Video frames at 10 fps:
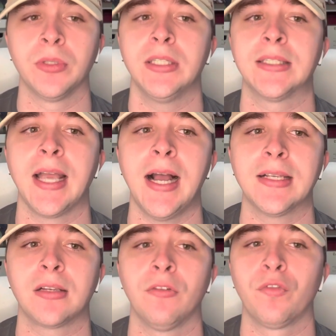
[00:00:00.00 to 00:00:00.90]
where these
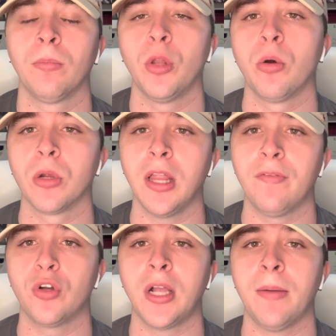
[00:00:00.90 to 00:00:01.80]
guys come from lower
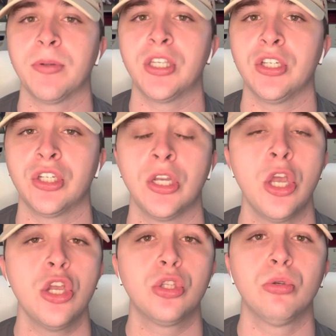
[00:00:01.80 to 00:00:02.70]
level competition
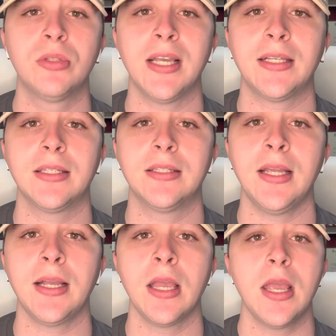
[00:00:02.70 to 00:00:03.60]
to Texas
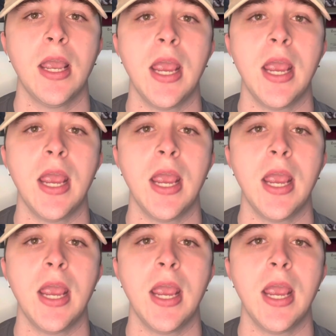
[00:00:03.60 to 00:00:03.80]
Tech